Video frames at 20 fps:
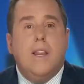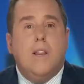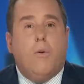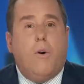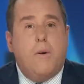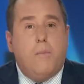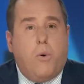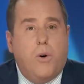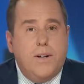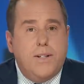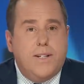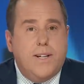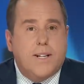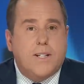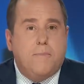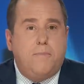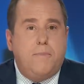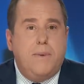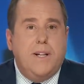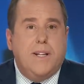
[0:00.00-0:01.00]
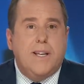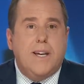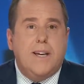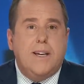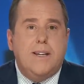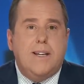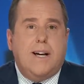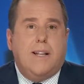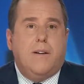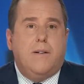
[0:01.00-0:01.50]
The one point six
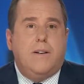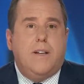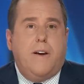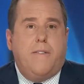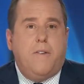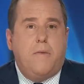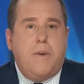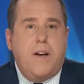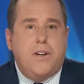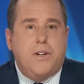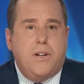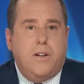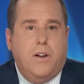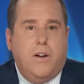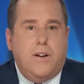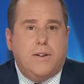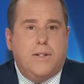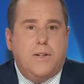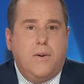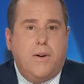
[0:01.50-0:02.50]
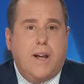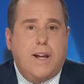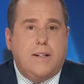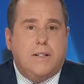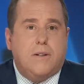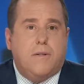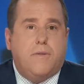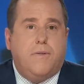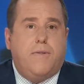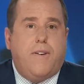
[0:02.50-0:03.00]
billion dollars defamation lawsuit
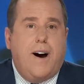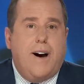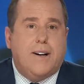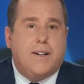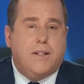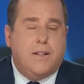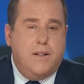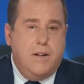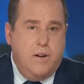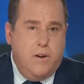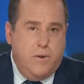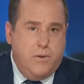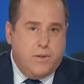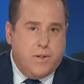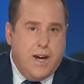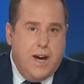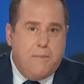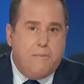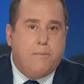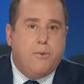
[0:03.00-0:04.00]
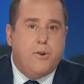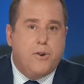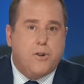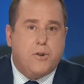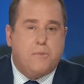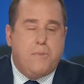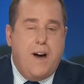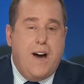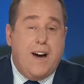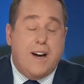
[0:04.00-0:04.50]
against Fox News got
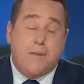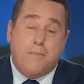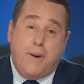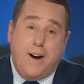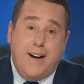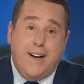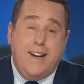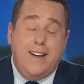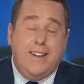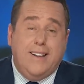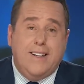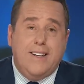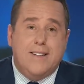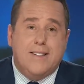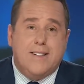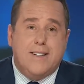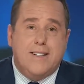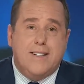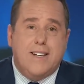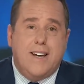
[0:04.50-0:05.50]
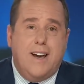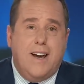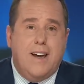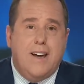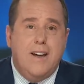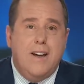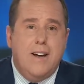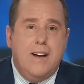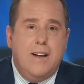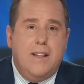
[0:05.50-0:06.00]
pushed back by at least a day.